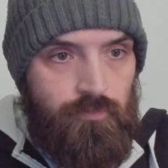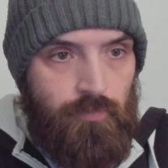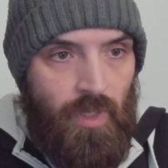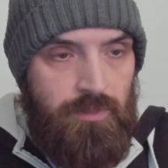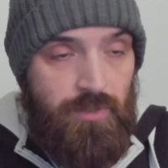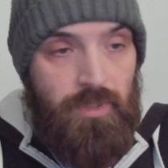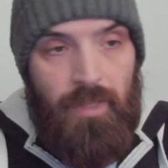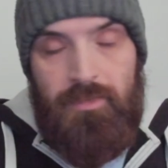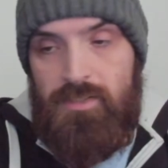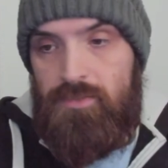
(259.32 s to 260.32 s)
so yeah,
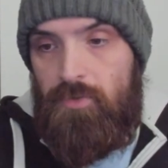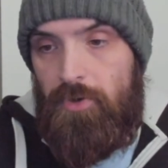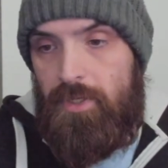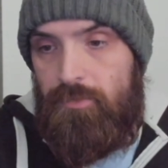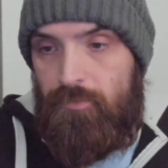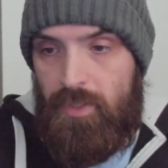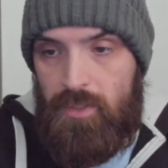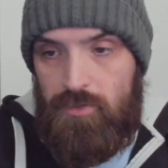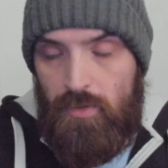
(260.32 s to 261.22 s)
this is very convenient.